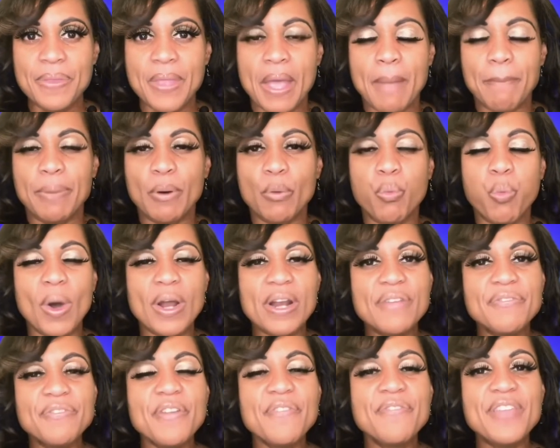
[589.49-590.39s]
But one
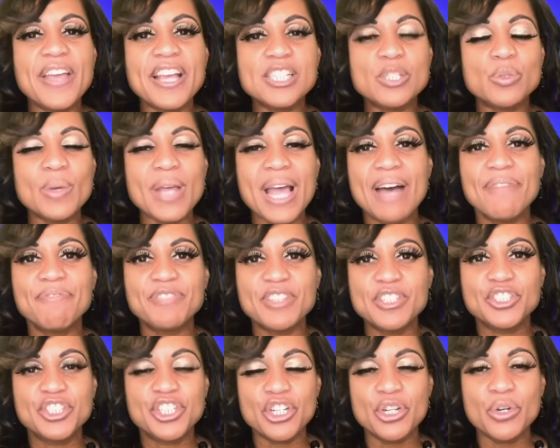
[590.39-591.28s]
of the things we have
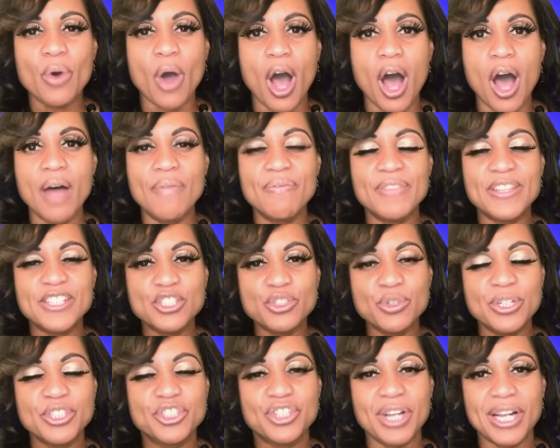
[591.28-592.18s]
to do on this
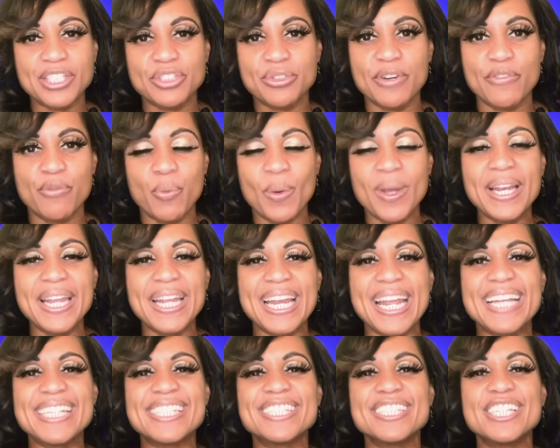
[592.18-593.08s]
trajectory of
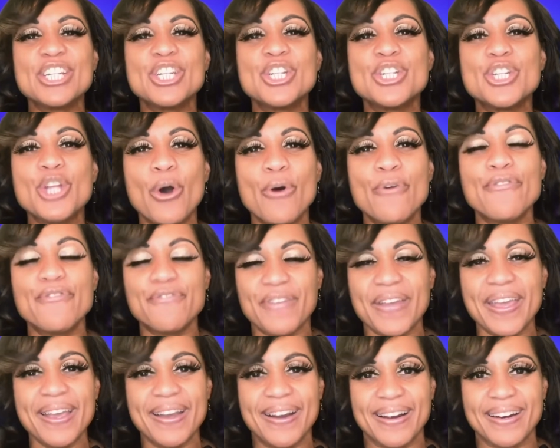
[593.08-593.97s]
winning is to know
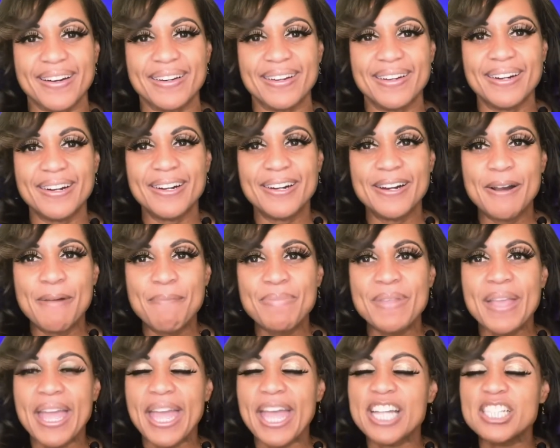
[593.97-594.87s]
fear.
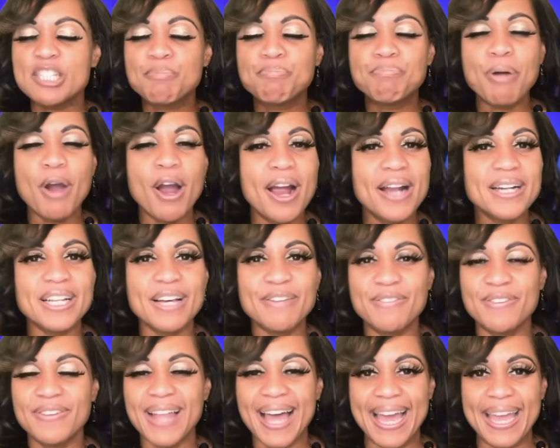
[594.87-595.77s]
It's part
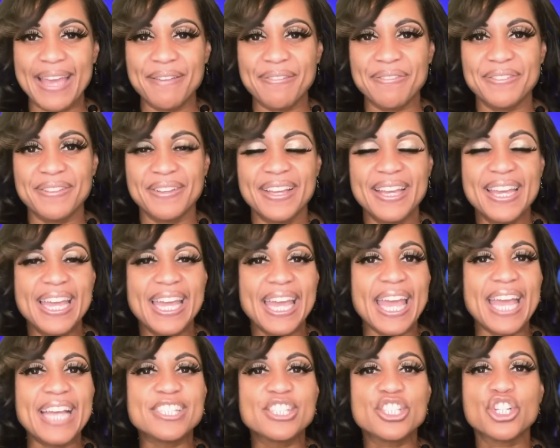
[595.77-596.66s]
of life.
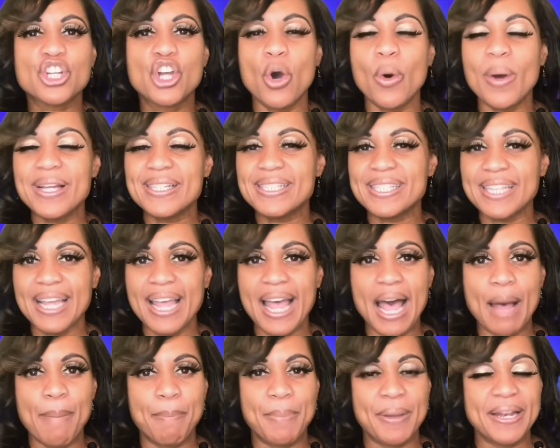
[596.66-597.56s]
It's going to
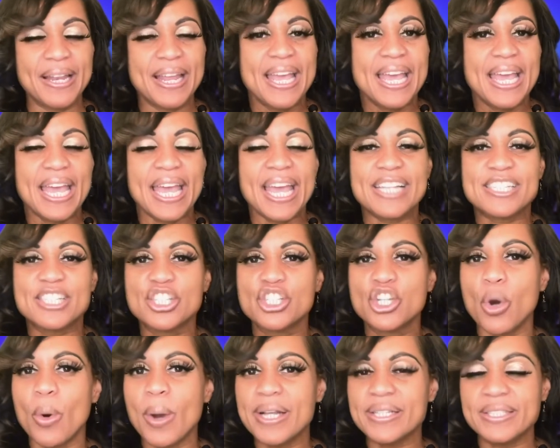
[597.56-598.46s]
happen. It's
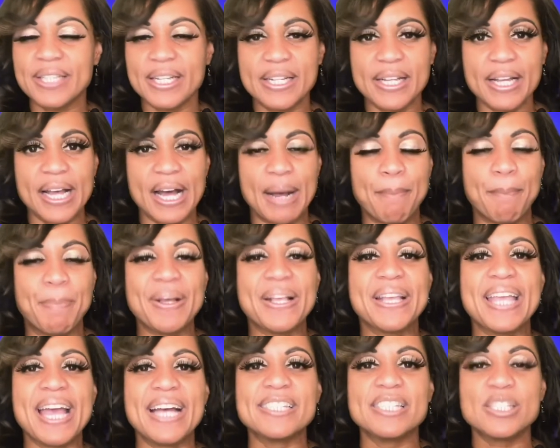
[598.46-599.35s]
going to come.
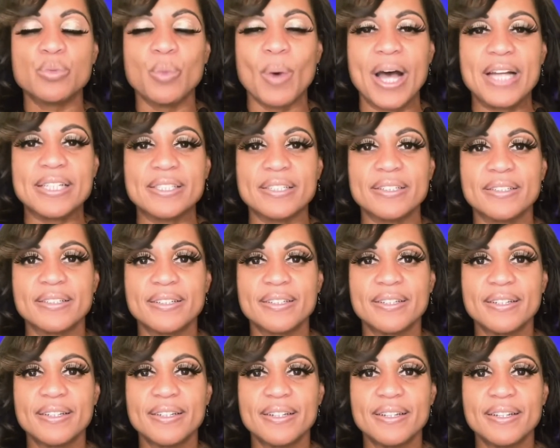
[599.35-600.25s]
But guess what?
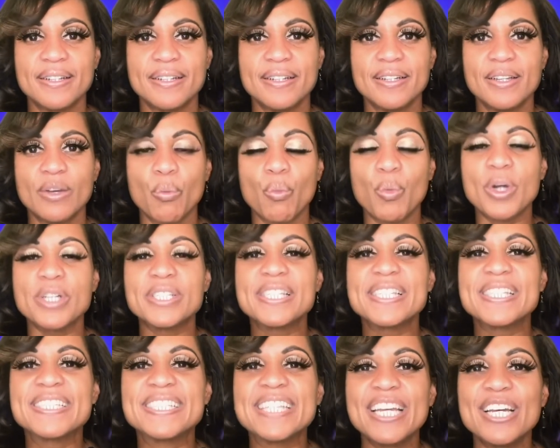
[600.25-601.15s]
We're
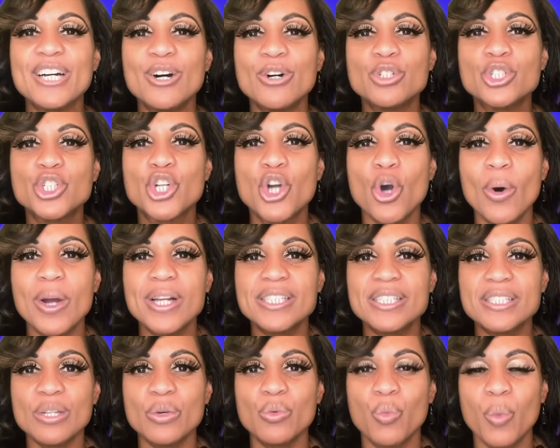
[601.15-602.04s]
still
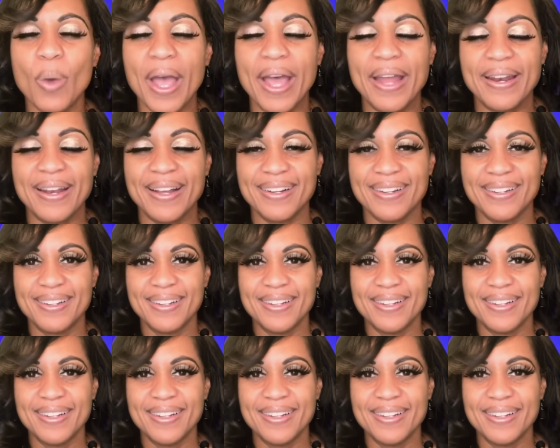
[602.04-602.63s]
going to win.